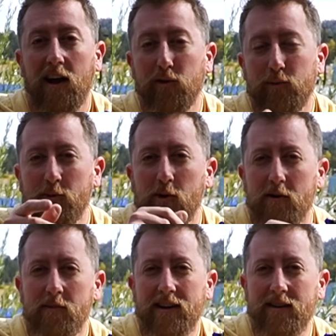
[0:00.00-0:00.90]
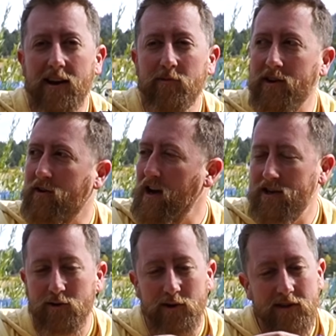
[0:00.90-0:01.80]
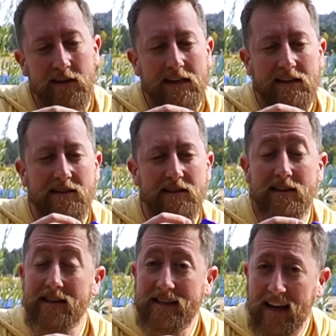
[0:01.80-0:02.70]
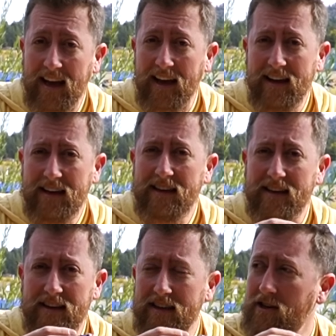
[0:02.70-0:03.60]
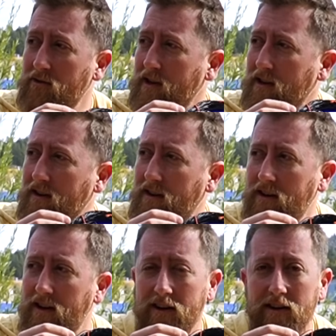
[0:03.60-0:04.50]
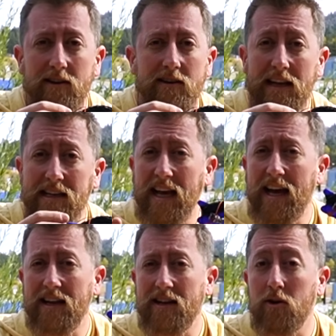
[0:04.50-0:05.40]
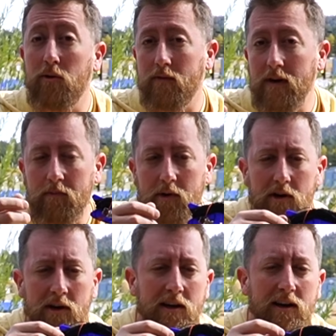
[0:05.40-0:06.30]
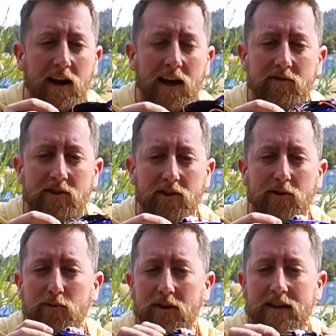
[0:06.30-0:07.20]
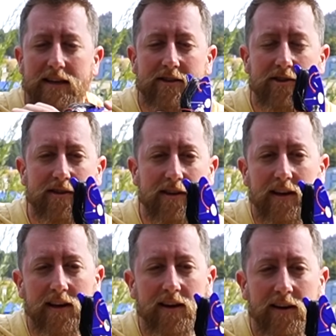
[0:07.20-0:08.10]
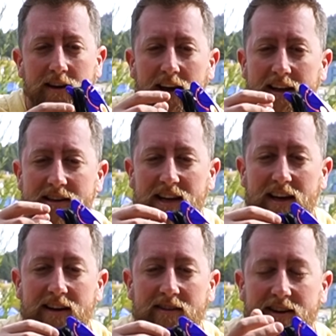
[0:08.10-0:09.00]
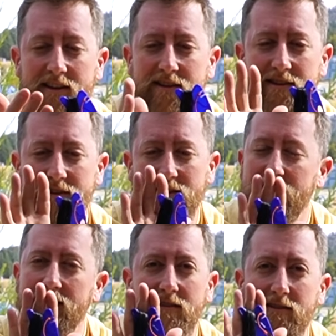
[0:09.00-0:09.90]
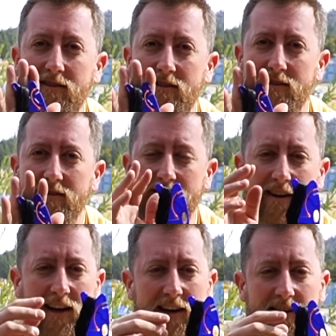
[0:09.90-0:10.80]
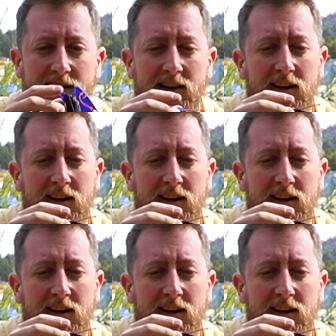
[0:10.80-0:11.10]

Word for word: Hey everybody, welcome back to the Ham Radio Crash Course. Today, continuing on uh, Antenna November, I have another really interesting antenna. Look at this little, little guy here.